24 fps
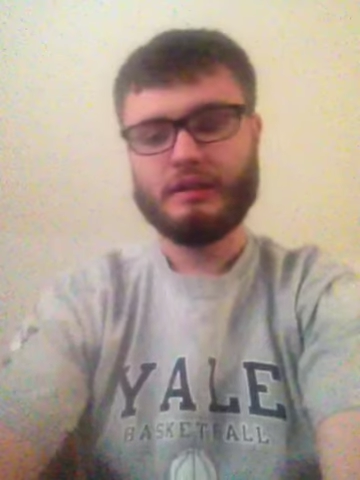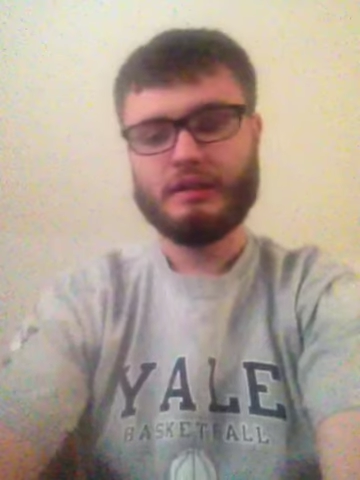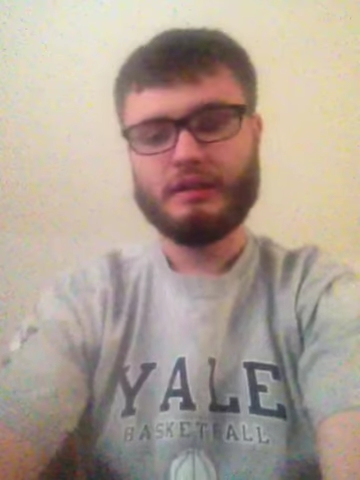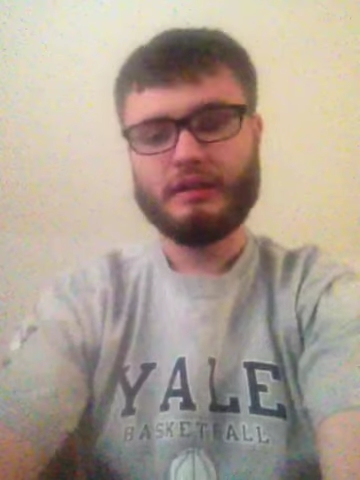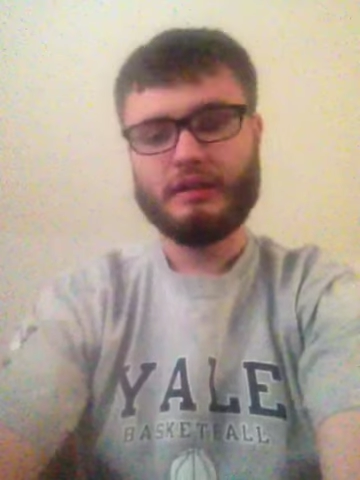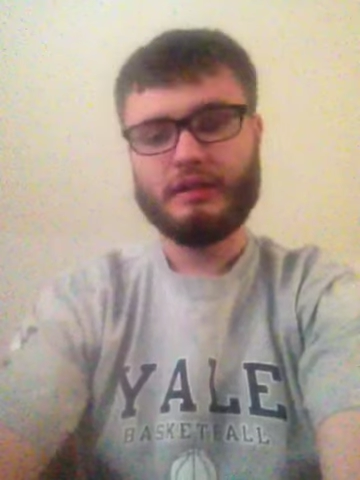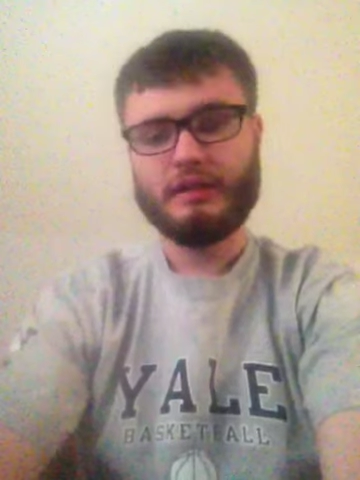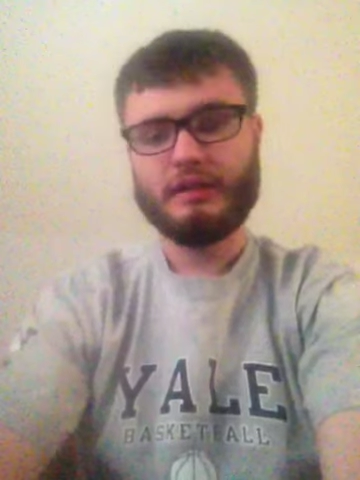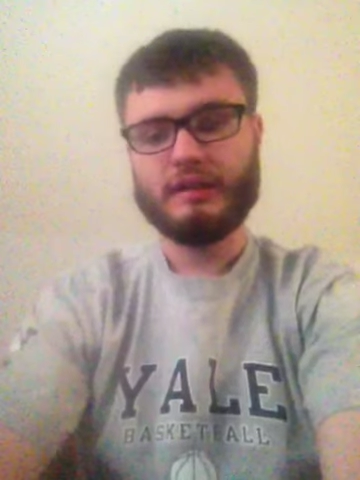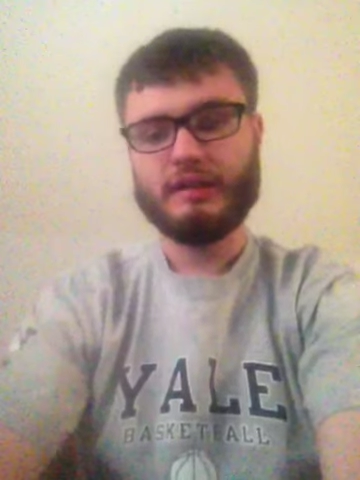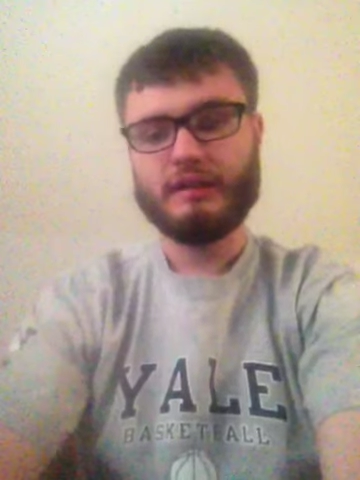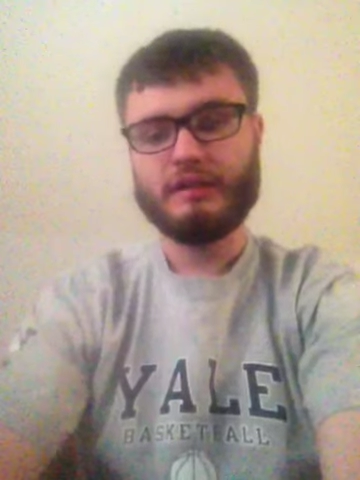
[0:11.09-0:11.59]

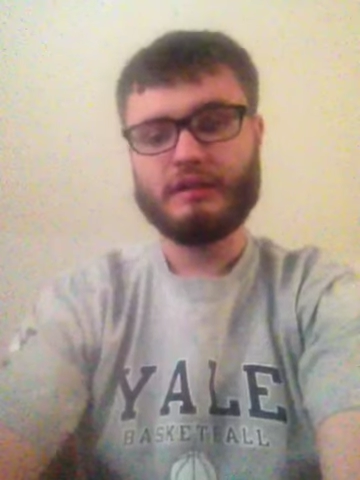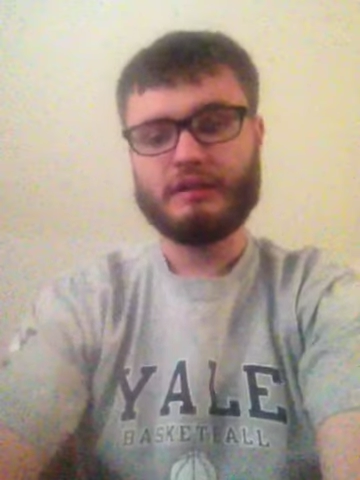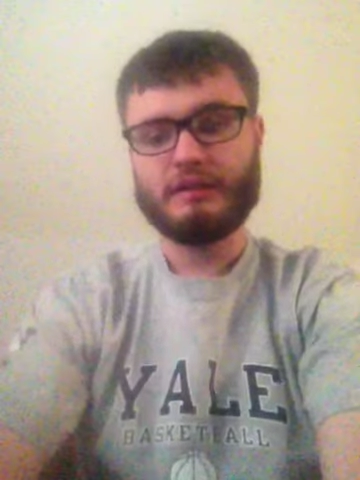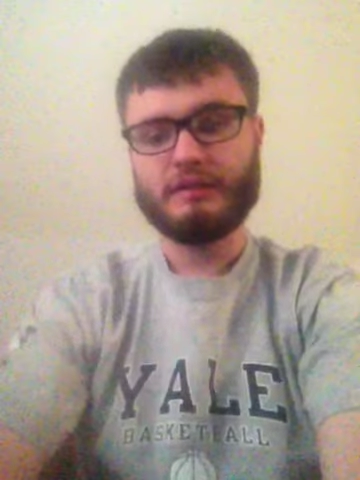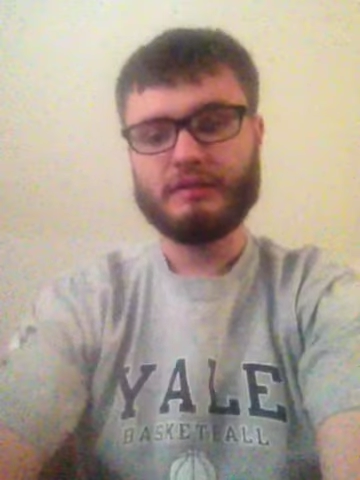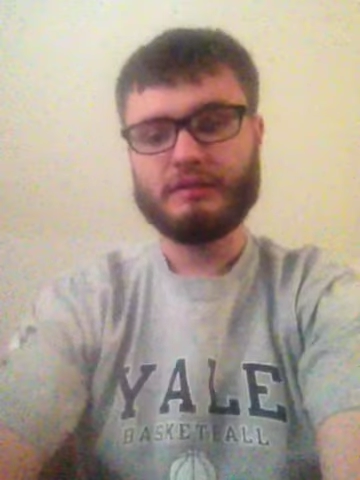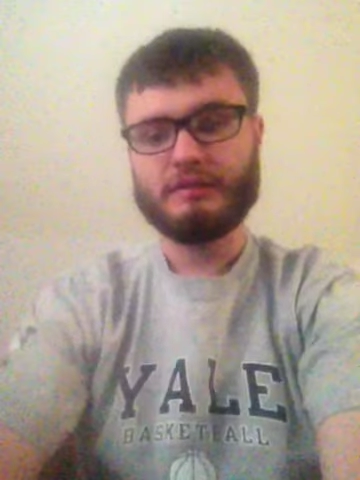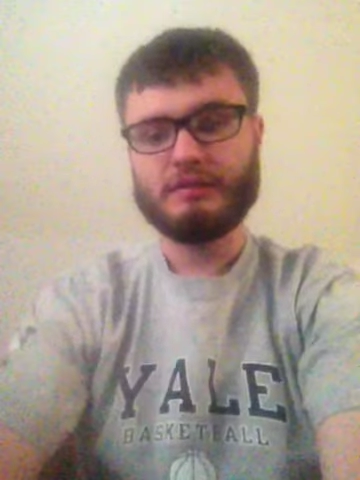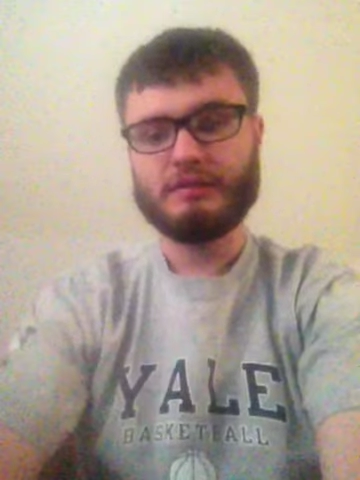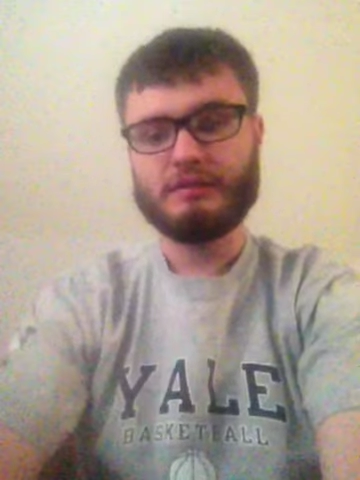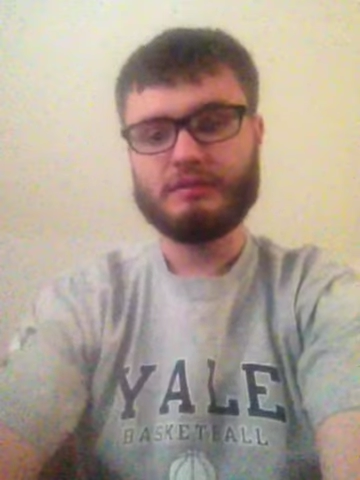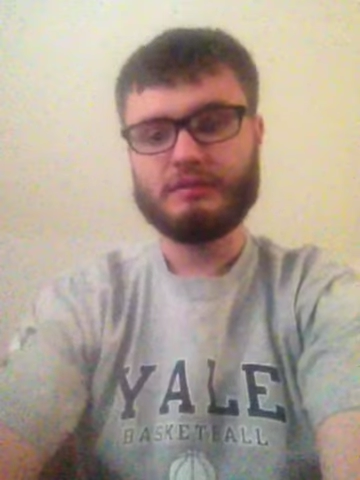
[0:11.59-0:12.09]
And
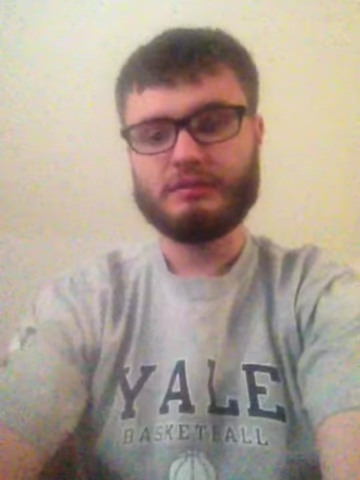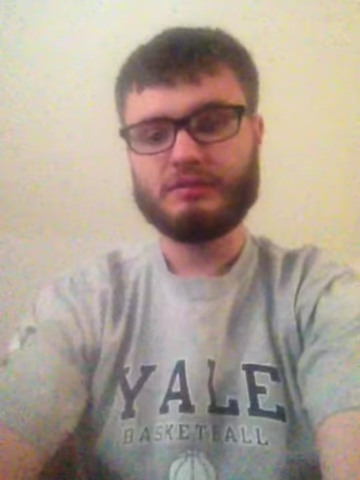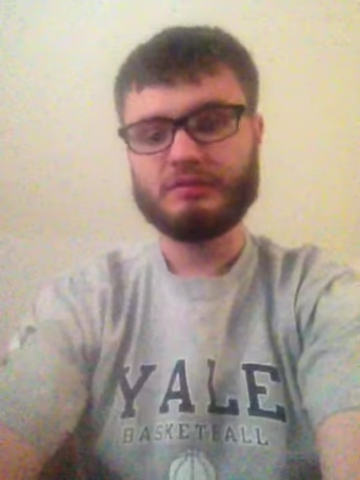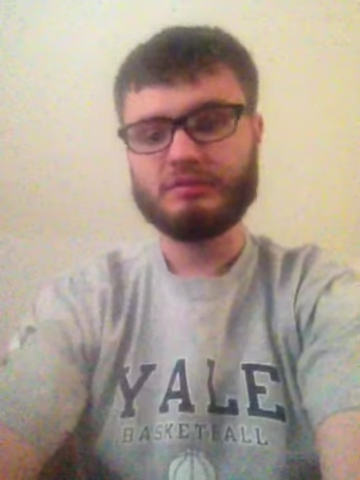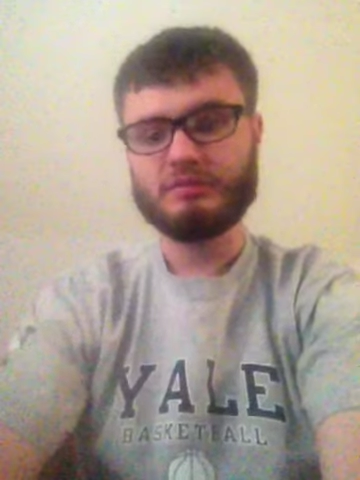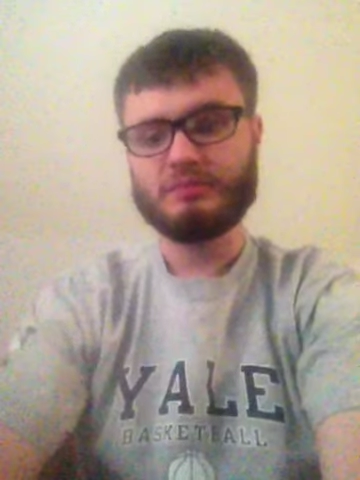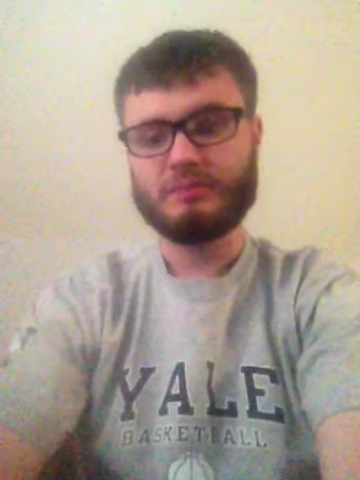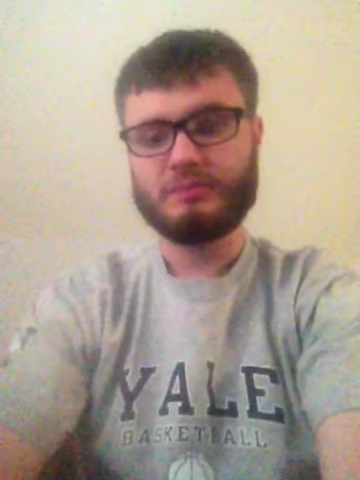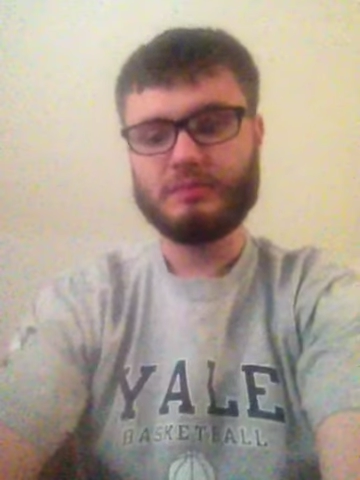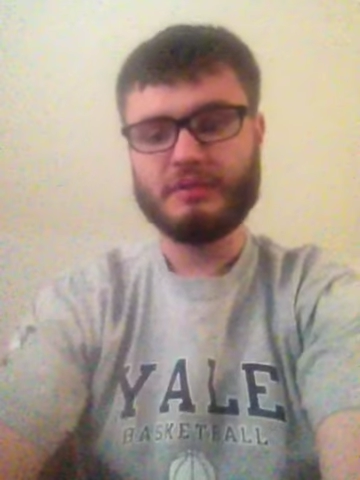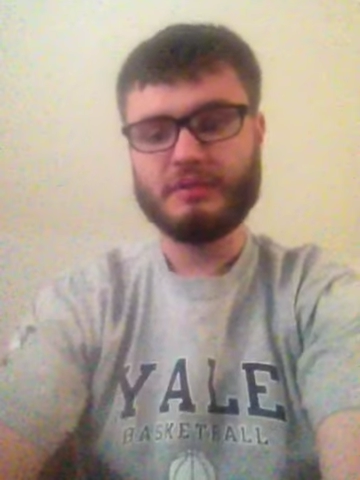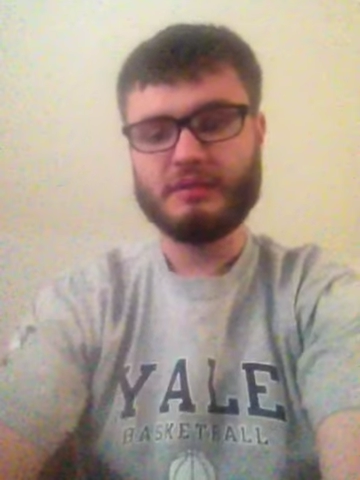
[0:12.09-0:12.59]
this
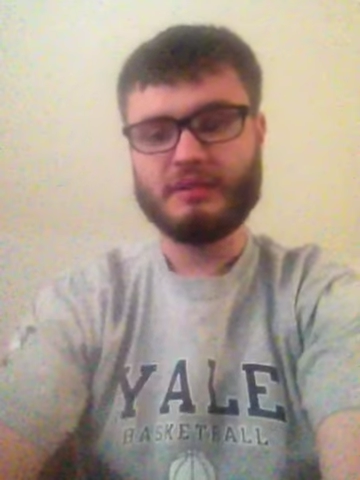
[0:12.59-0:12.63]
will be